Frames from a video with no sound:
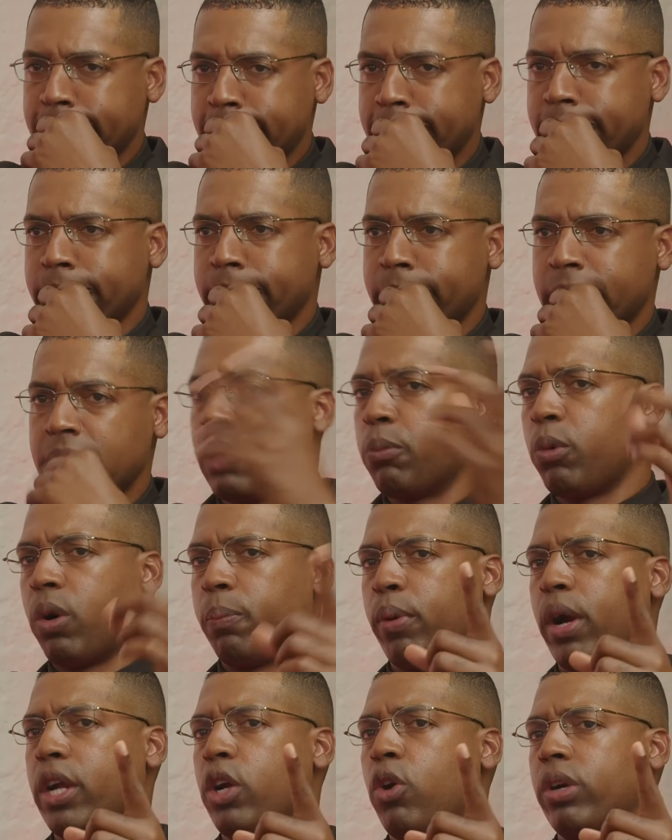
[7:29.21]
Mm, the number one
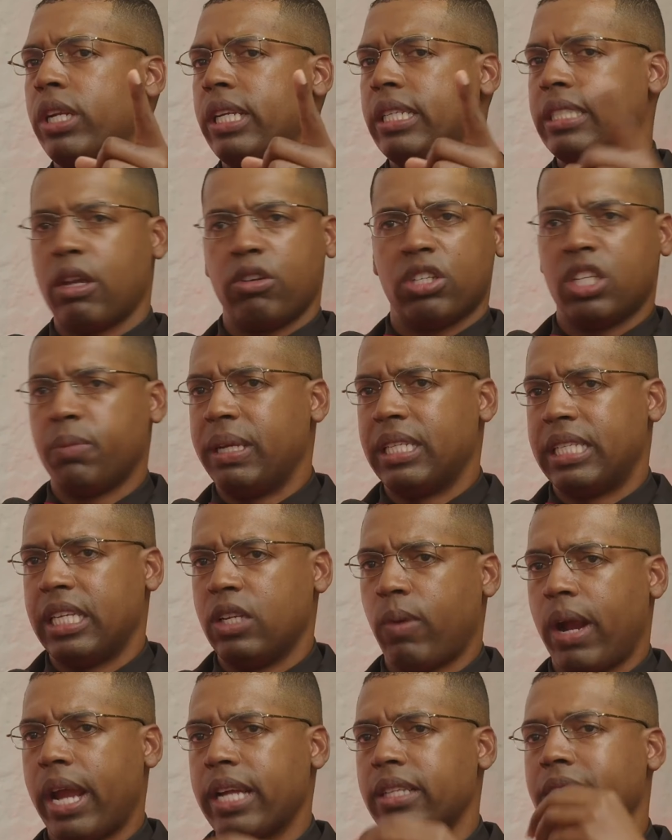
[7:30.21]
priority is L G B T
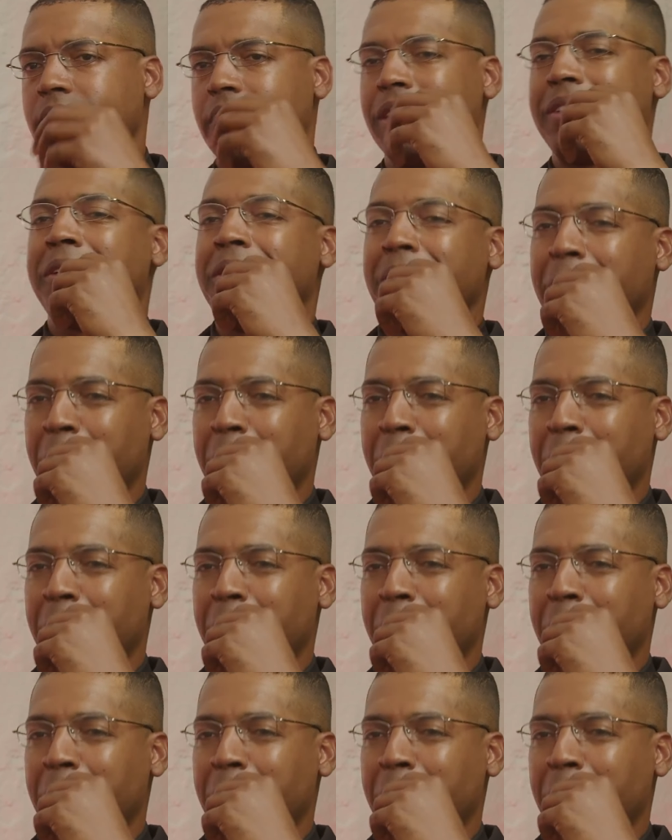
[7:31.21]
rights.